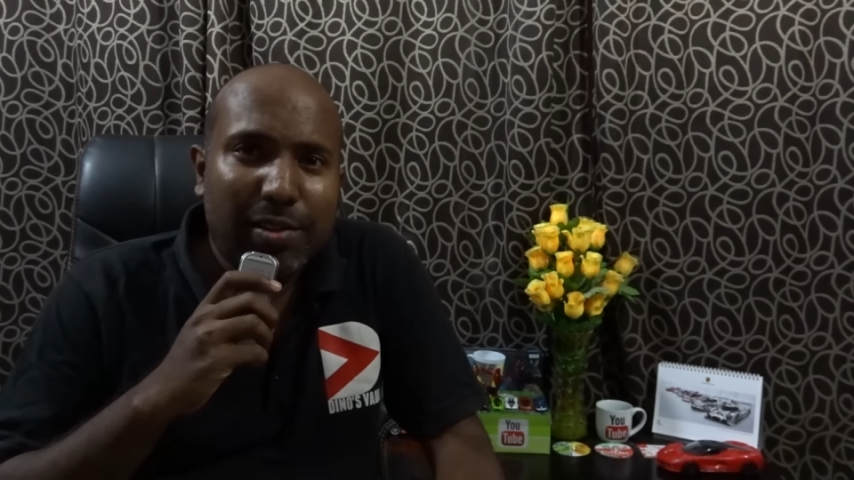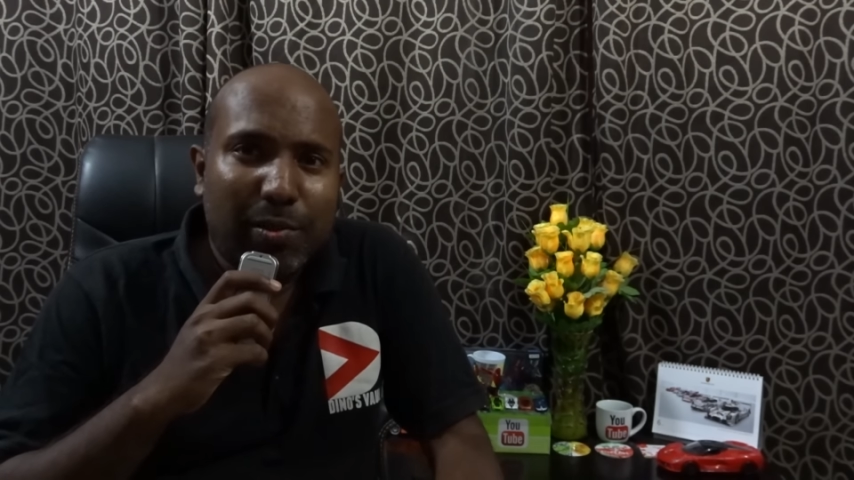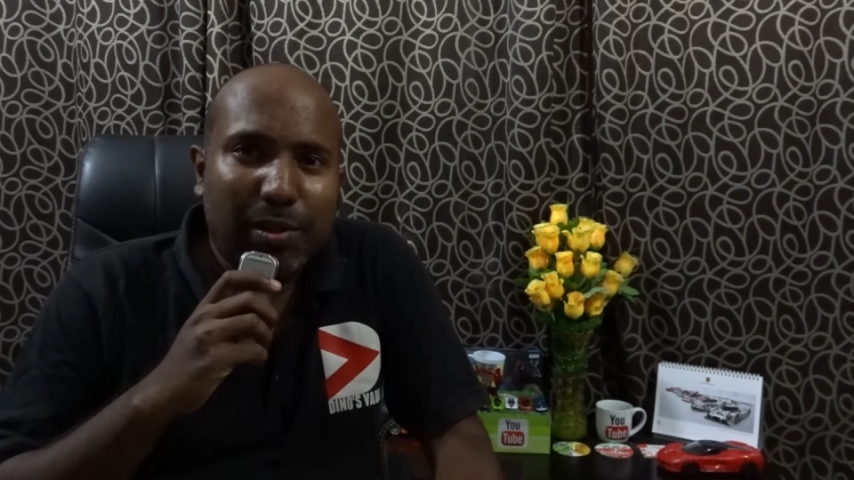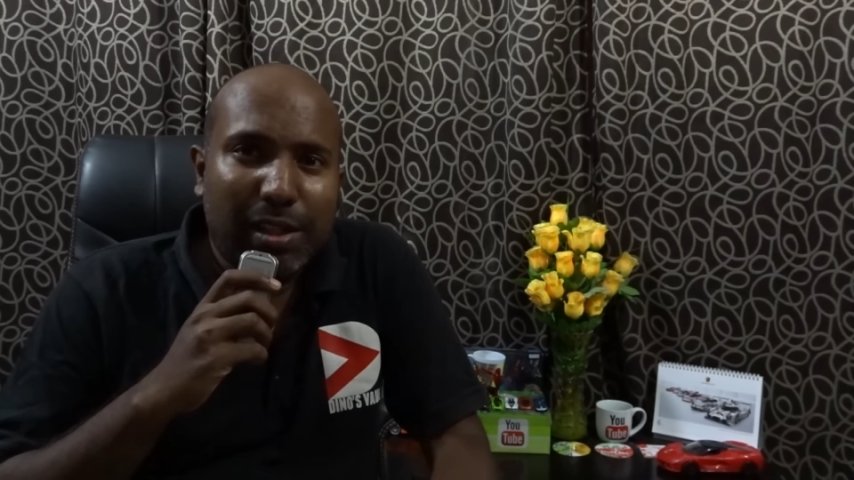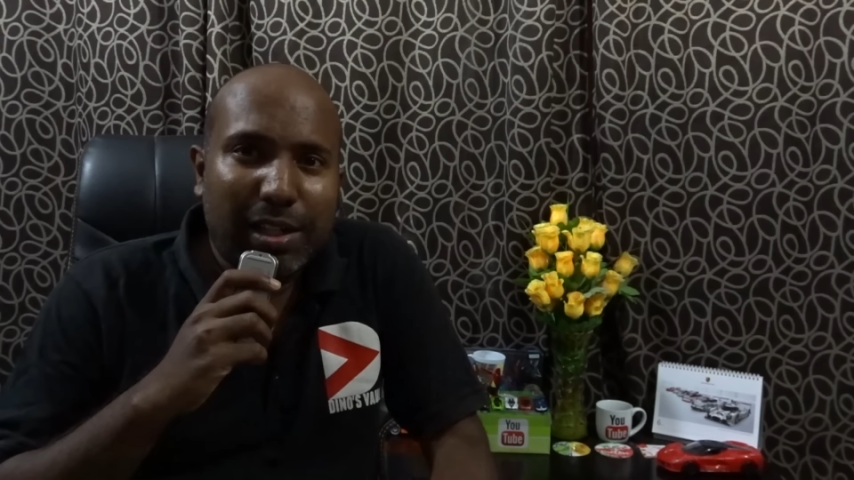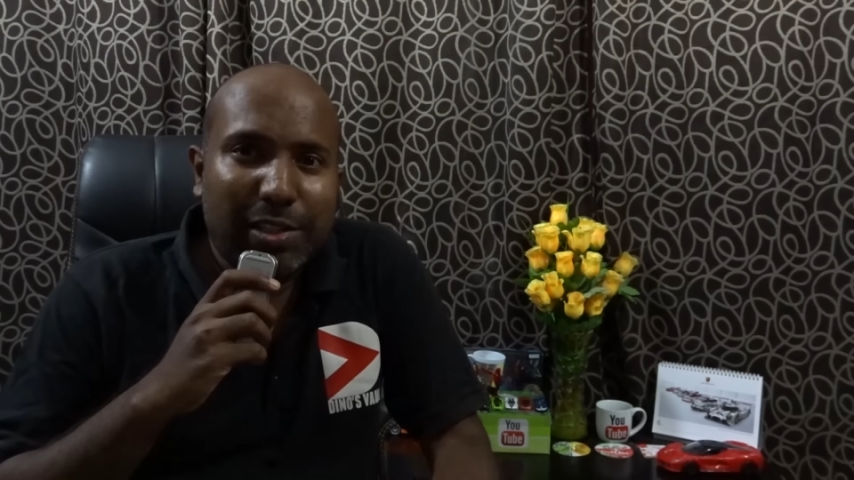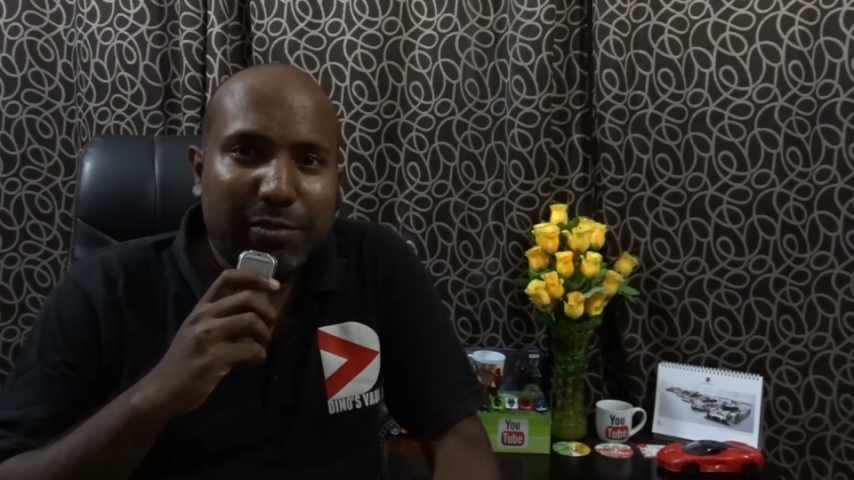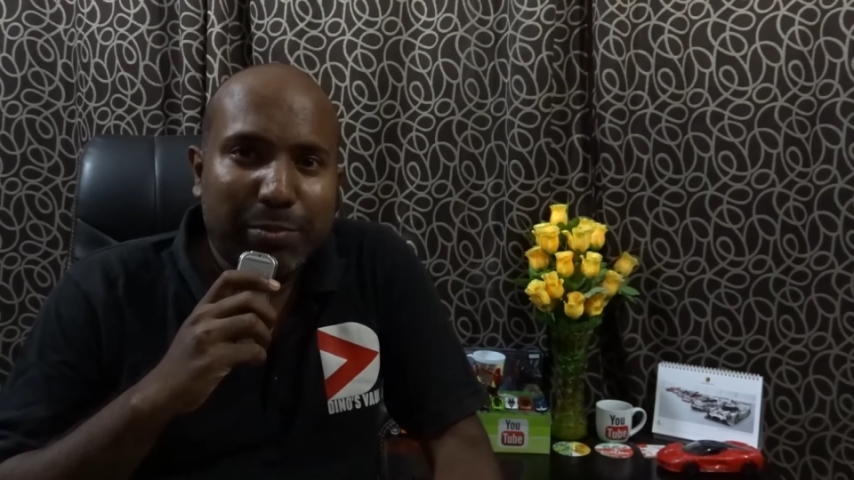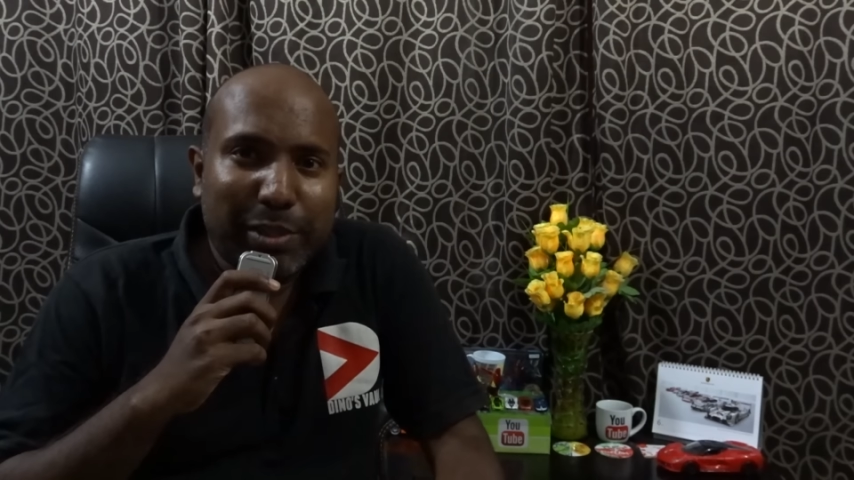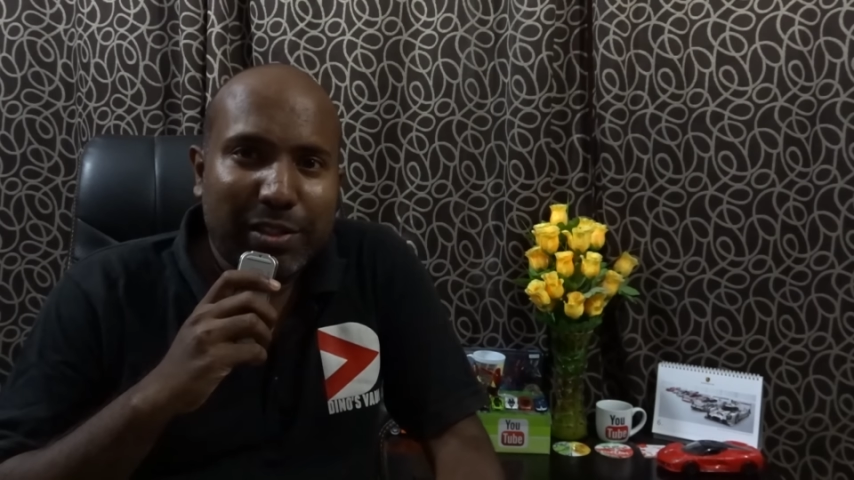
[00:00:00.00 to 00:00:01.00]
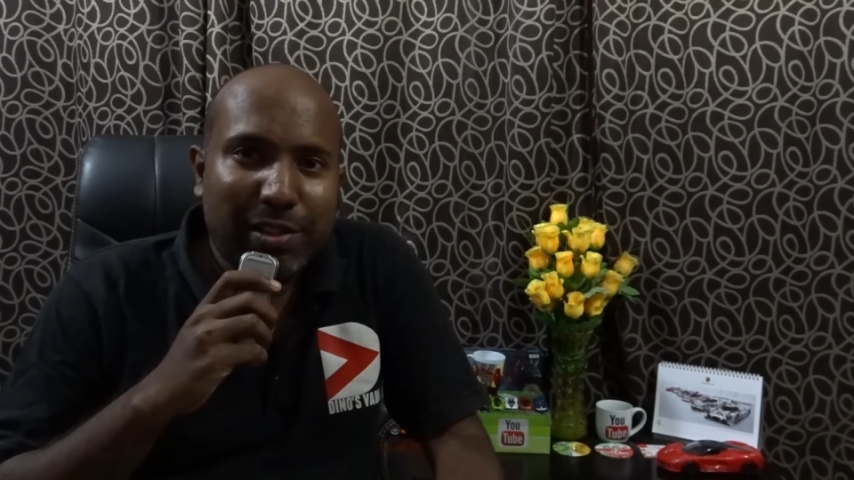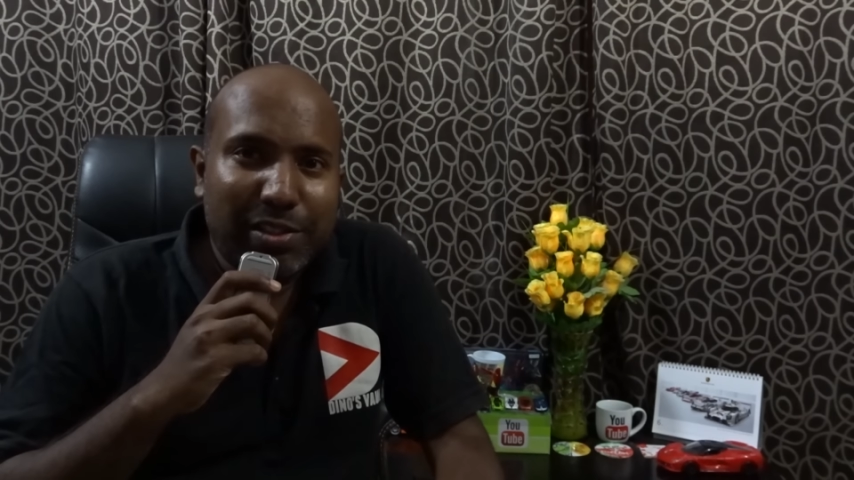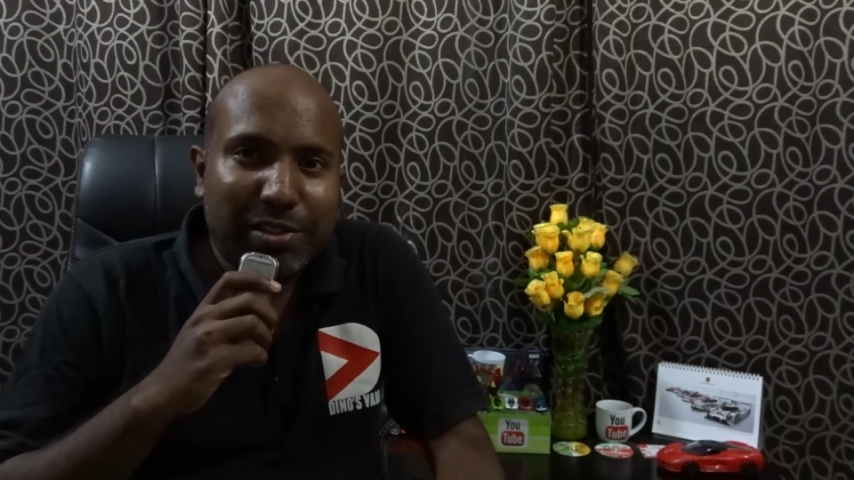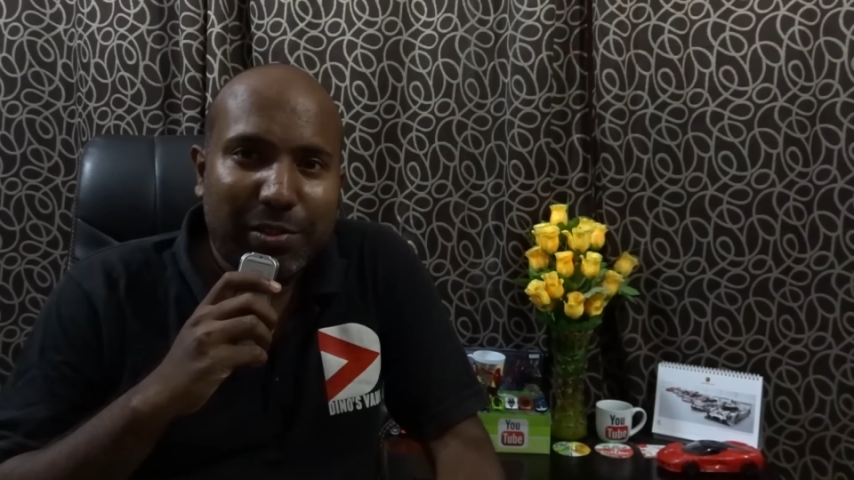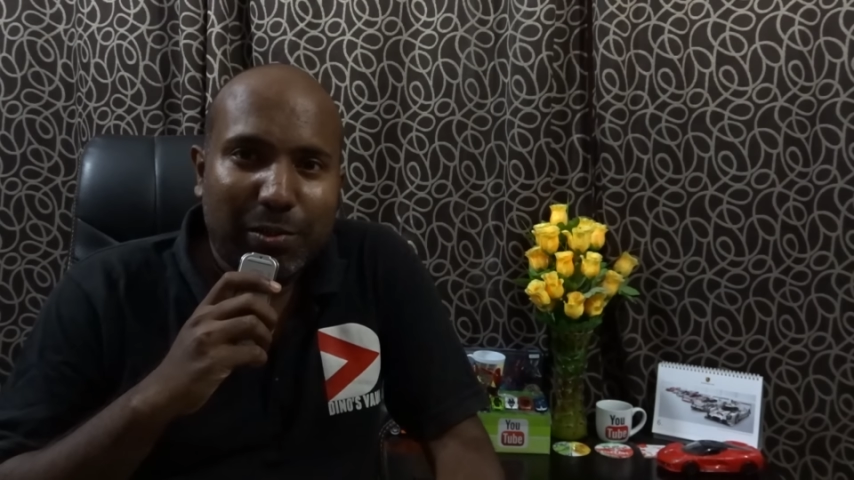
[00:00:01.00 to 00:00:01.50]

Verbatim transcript: all kind of special edition